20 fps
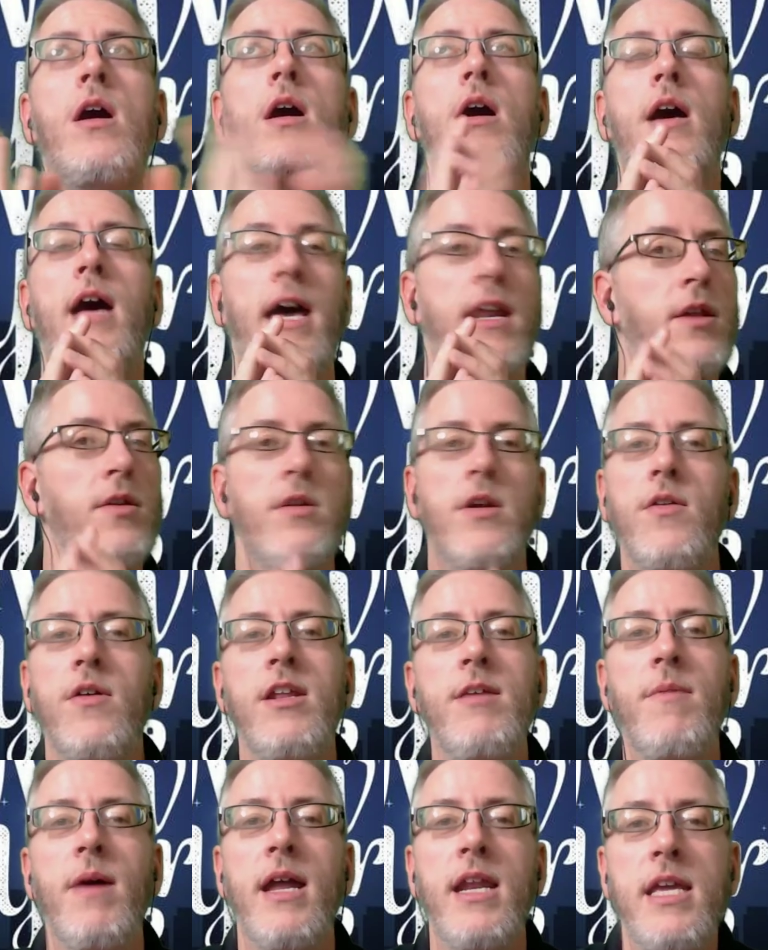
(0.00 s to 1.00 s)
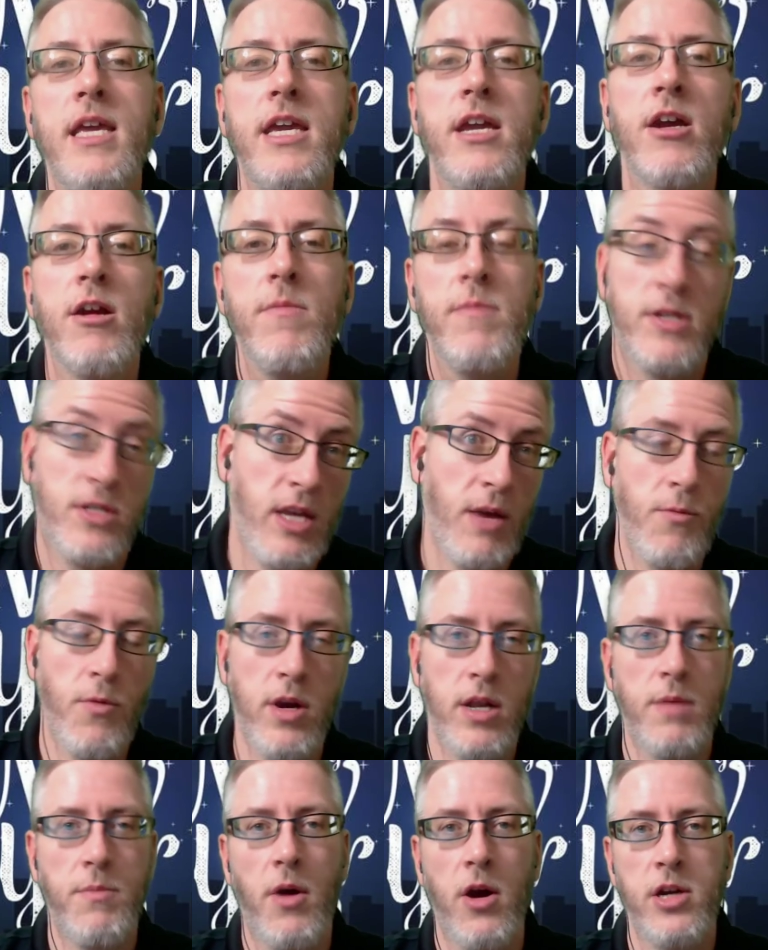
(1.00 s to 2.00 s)
I don't know anybody here except one
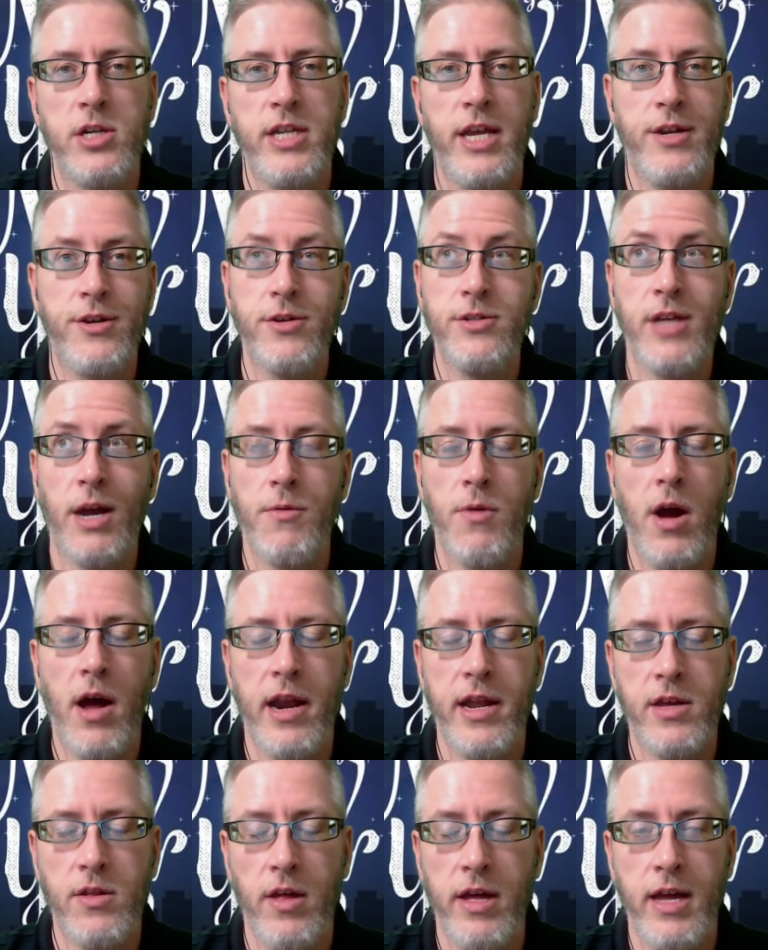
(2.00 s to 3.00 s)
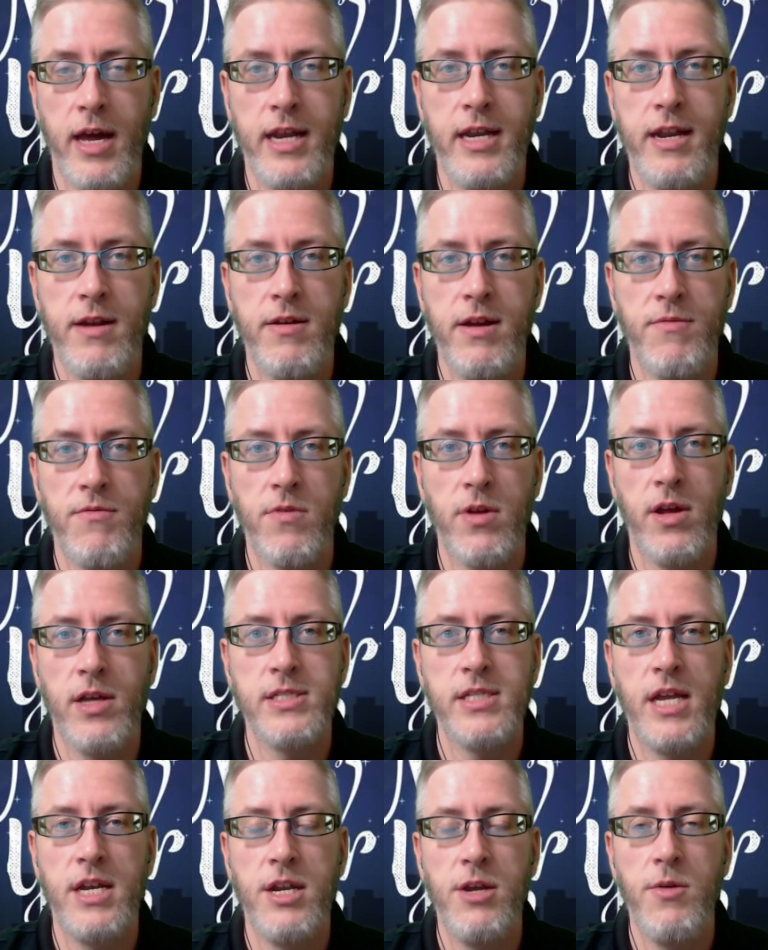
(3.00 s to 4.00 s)
of the bartenders, ironically. I didn't even realize
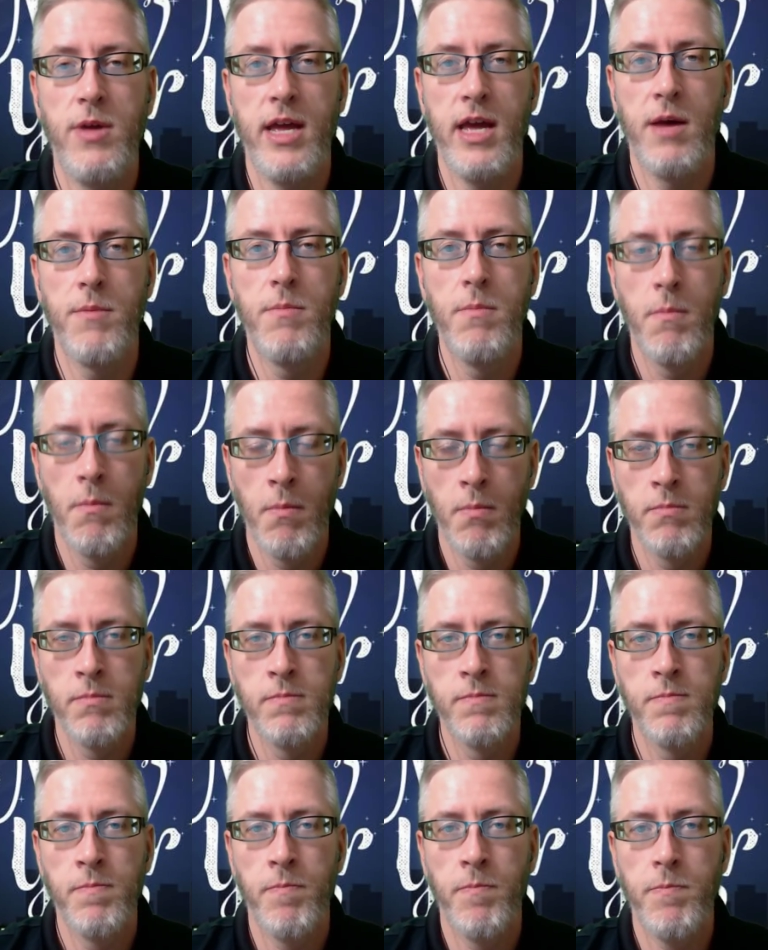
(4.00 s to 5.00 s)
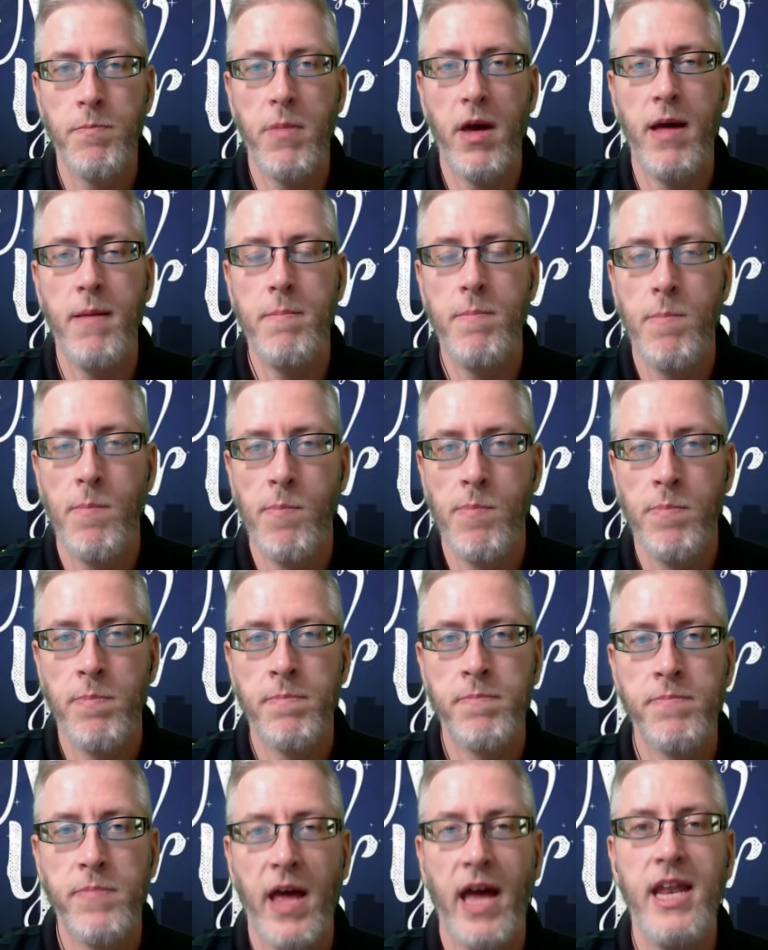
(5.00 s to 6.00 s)
I knew him. But
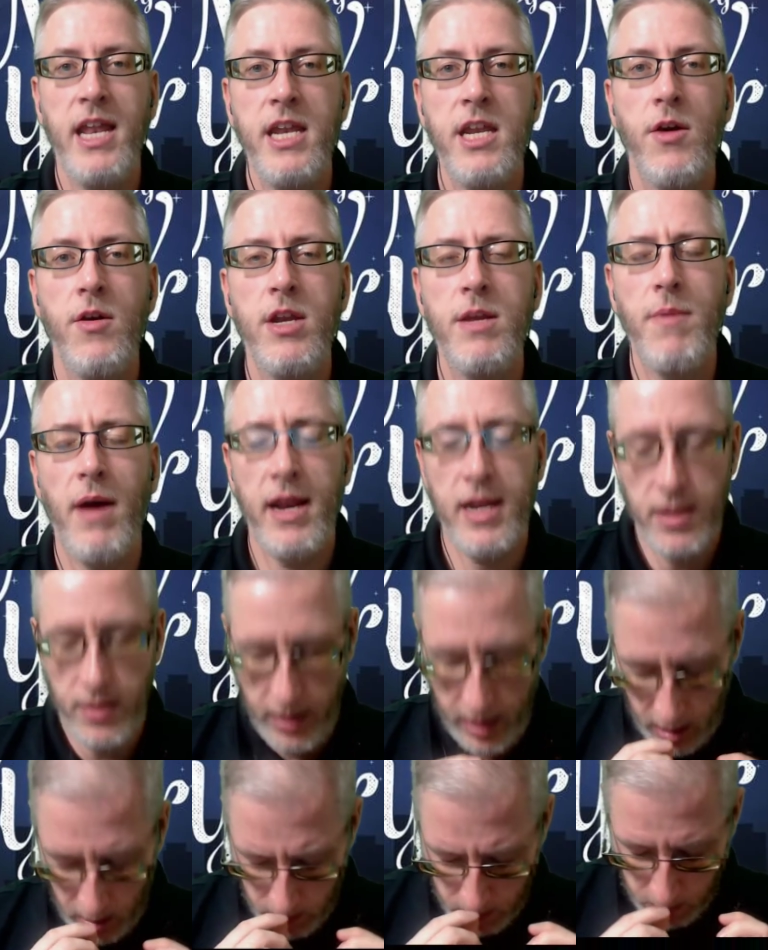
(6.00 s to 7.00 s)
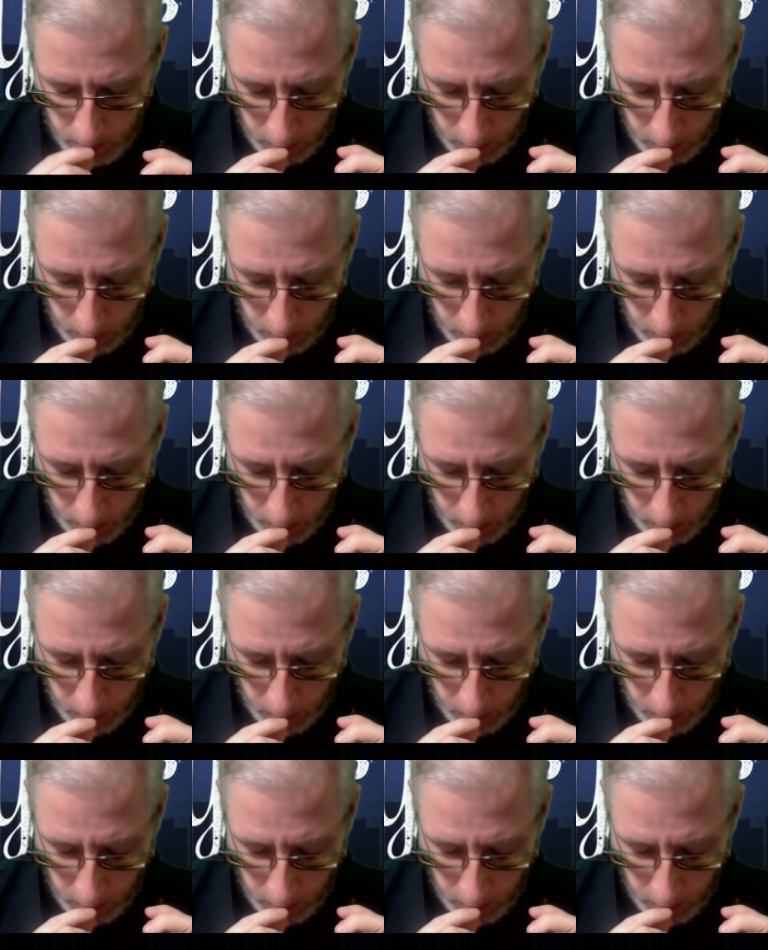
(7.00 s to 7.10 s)
I didn't know anybody there.